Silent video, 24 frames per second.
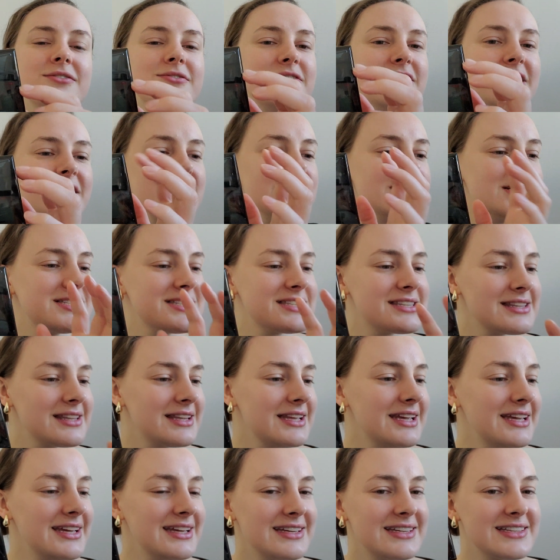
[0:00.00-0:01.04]
Very
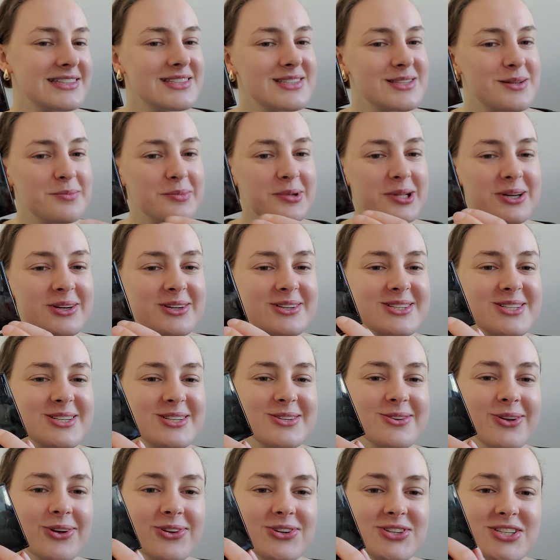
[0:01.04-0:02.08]
sleek, similar to
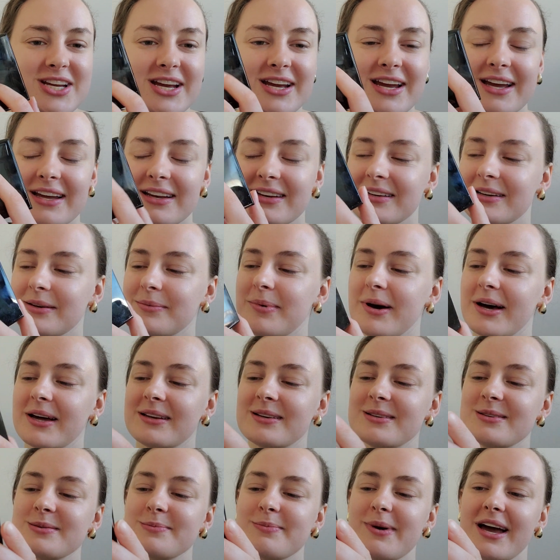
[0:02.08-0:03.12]
Dolce &
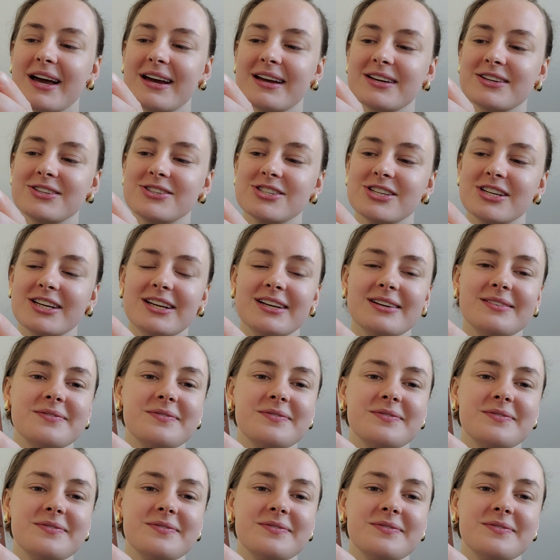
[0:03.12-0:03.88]
Gabbana's packaging.